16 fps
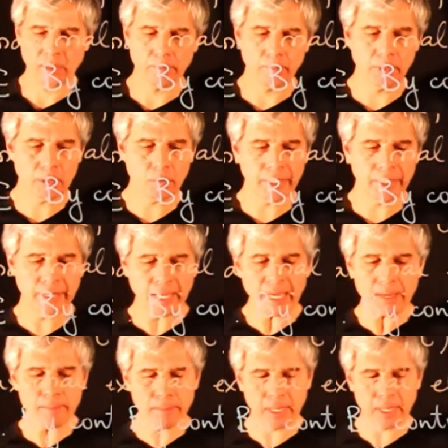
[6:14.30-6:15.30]
between
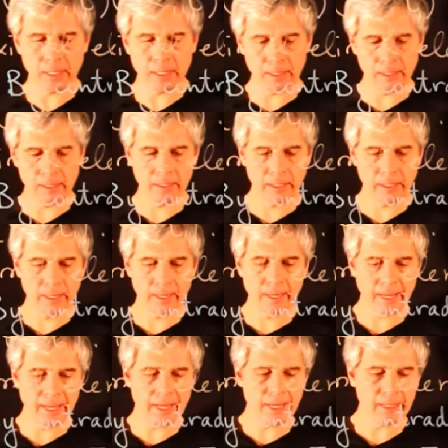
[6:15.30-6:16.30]
M
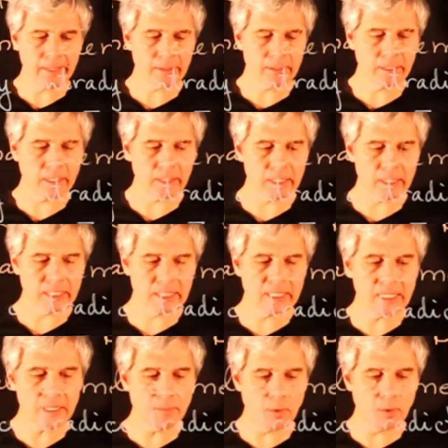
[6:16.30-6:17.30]
and
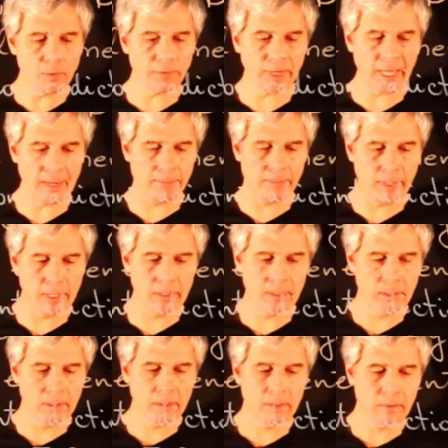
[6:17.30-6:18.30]
sigma of M,
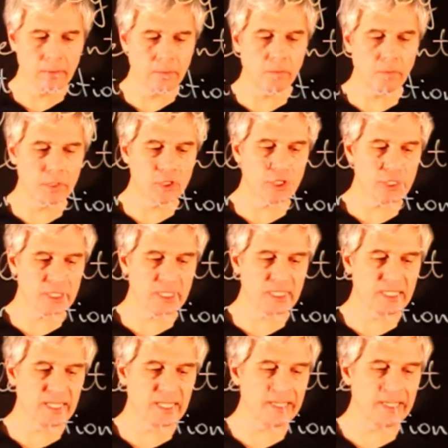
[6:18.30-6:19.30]
which is
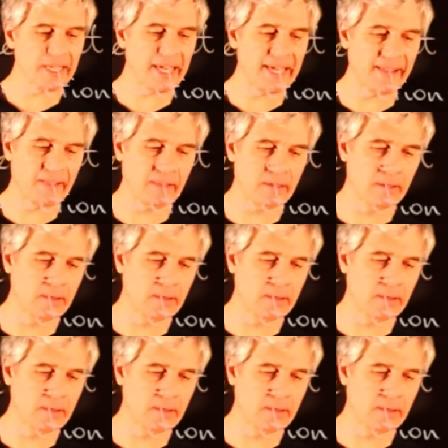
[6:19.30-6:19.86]
inside L.